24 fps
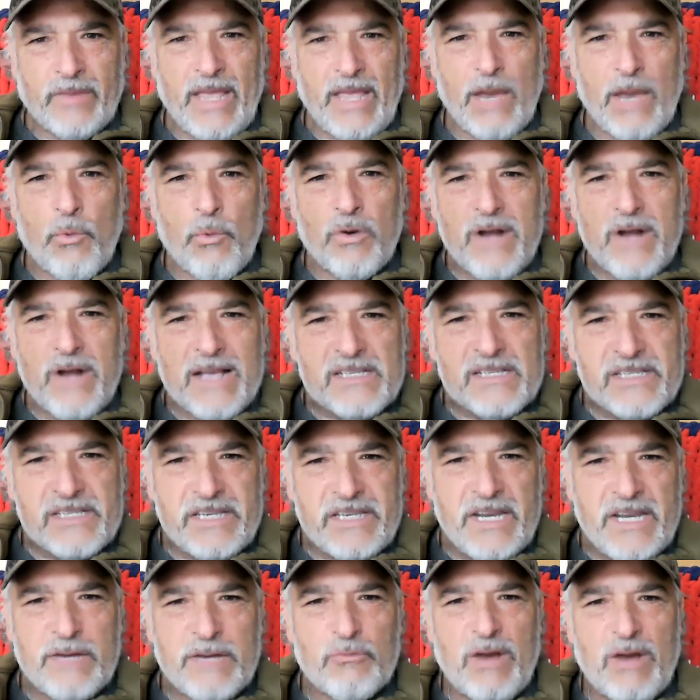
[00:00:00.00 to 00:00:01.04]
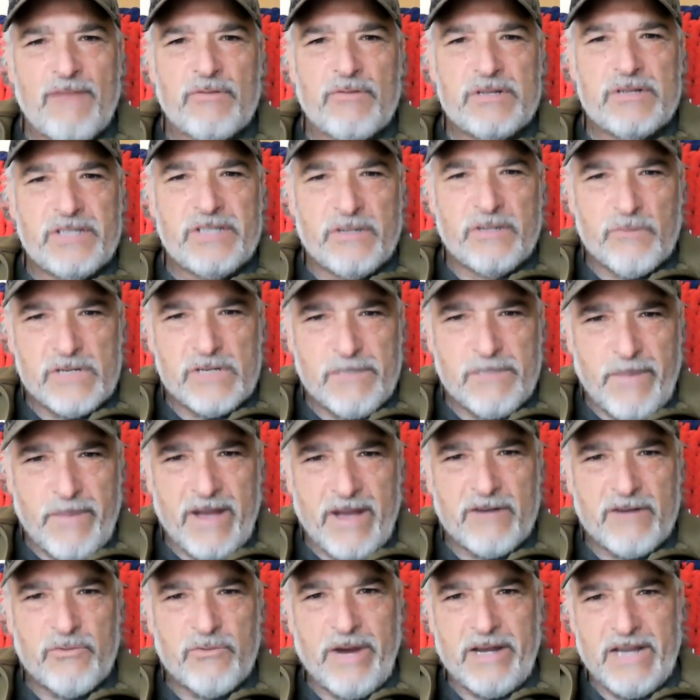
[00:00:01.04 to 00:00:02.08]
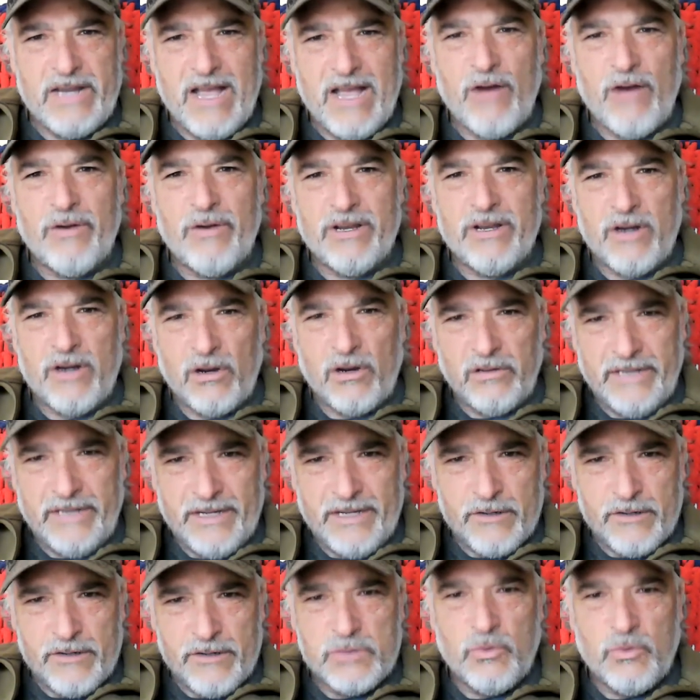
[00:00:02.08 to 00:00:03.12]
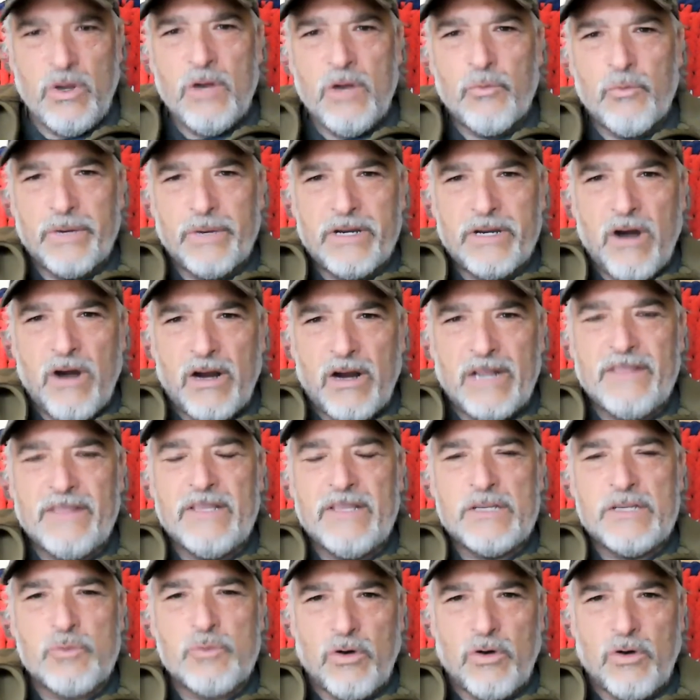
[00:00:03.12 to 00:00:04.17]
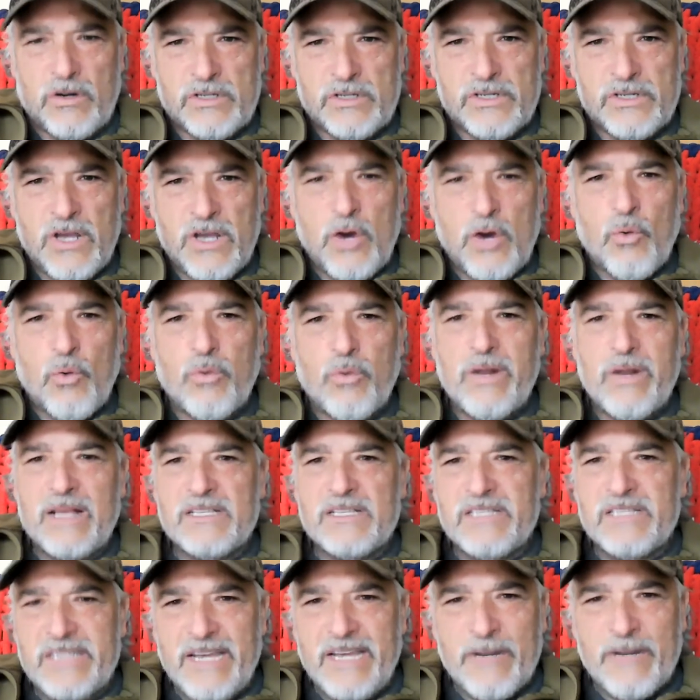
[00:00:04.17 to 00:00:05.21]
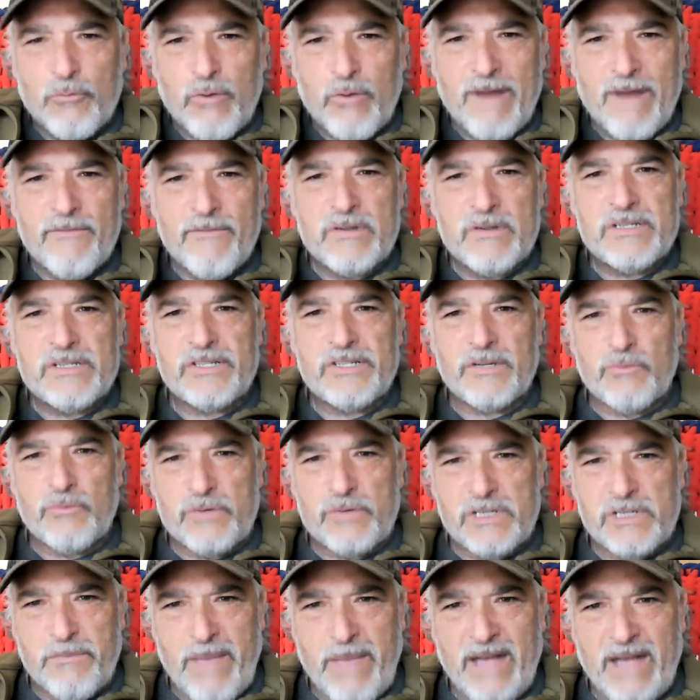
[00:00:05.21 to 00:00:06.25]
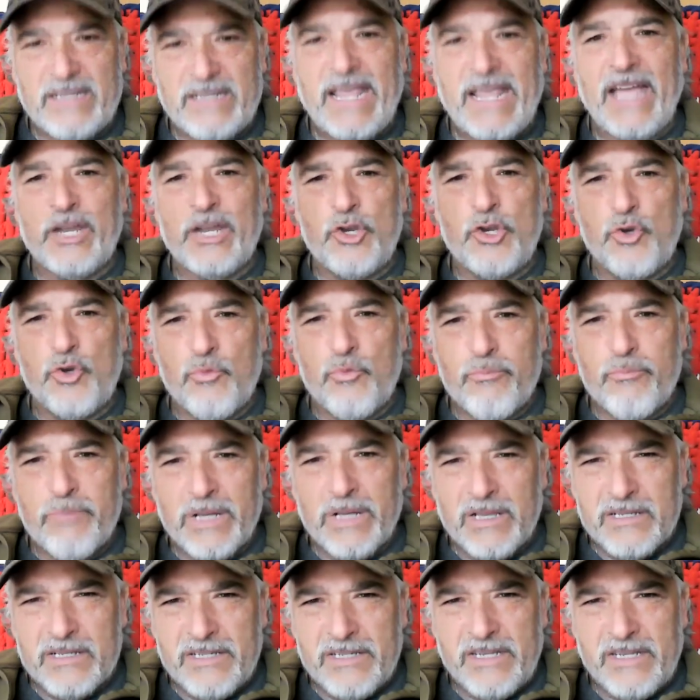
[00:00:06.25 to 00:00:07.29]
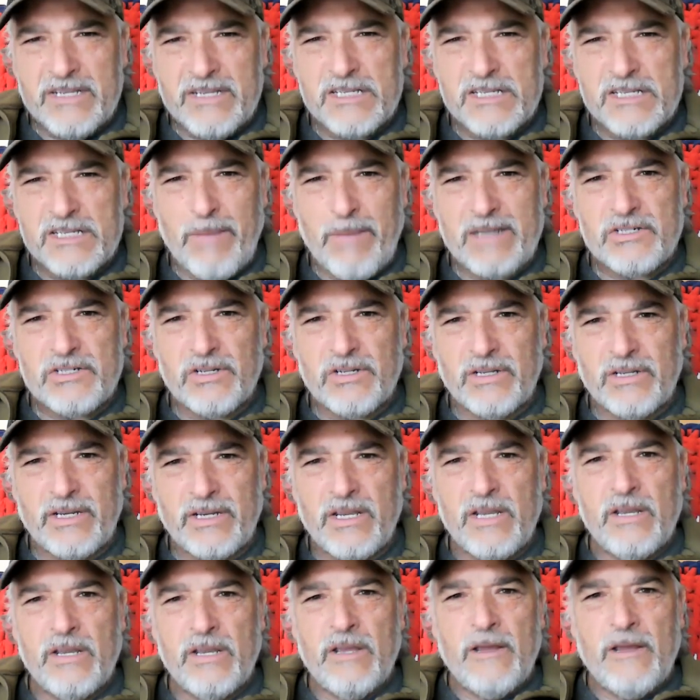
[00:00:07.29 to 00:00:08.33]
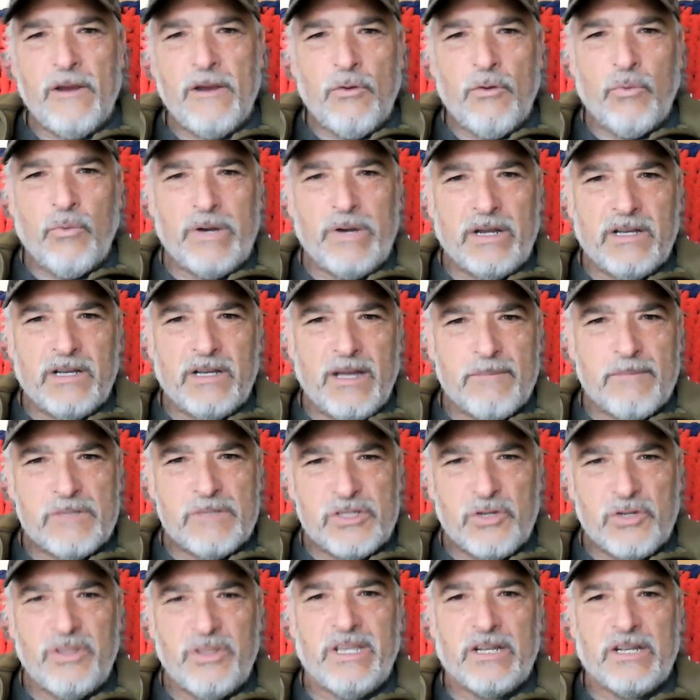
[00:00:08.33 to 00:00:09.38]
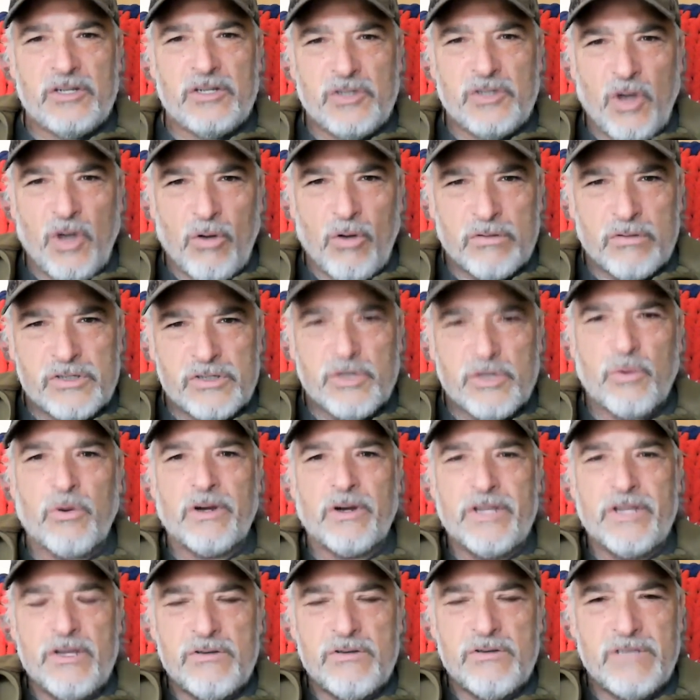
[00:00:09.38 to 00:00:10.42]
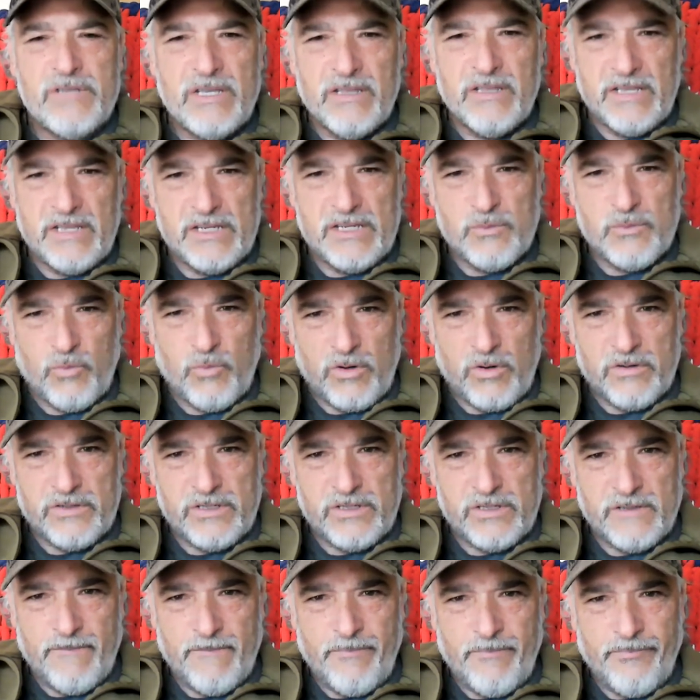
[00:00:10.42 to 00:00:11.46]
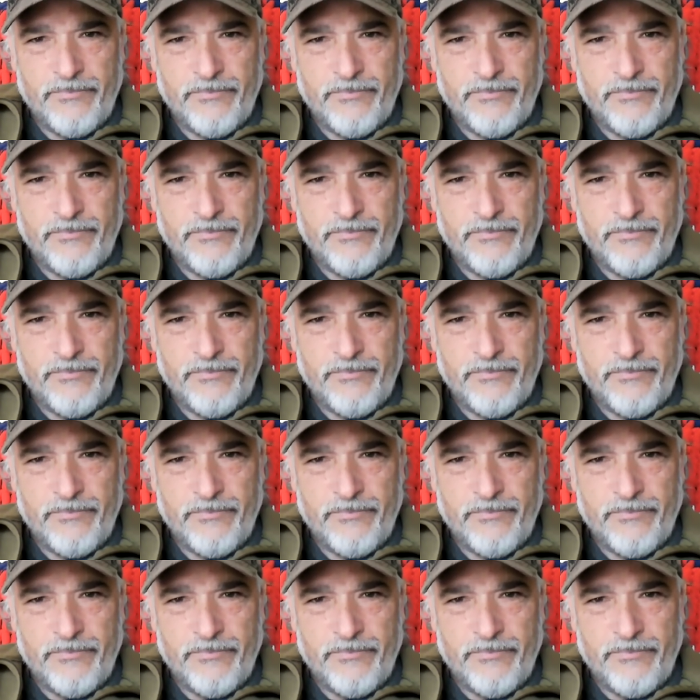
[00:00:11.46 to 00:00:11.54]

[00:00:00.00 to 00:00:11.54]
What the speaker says: And we're not seeing reverence and respect right now in our leaders regarding these words. We're not seeing reverence and respect and humility, especially when it comes to the adults who are using these words.